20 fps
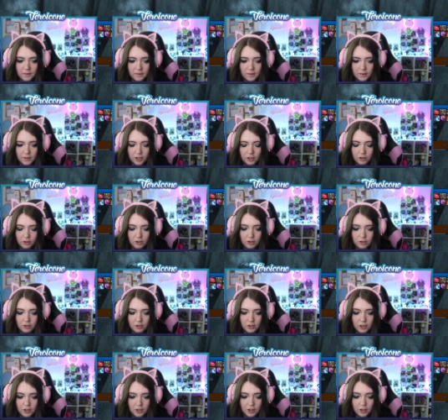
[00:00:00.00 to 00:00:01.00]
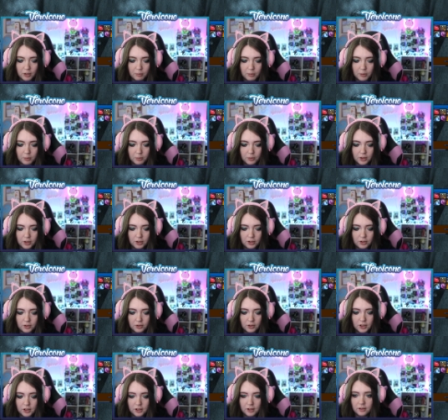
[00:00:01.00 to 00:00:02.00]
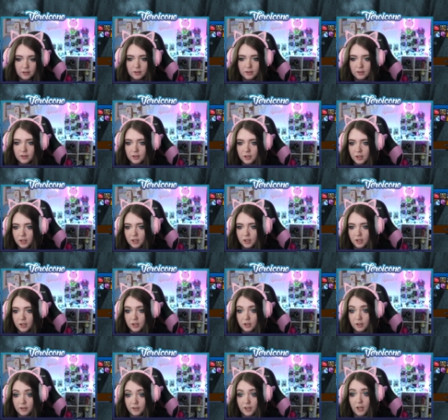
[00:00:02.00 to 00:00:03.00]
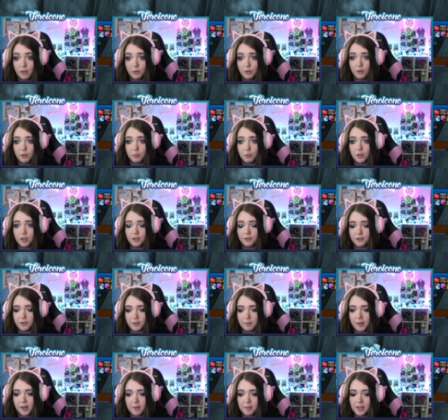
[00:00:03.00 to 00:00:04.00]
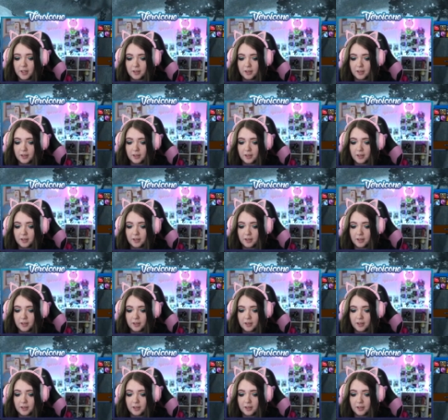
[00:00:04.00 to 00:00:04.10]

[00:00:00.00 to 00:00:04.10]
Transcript: I don't understand like people that do that. Because I will report it for spamming.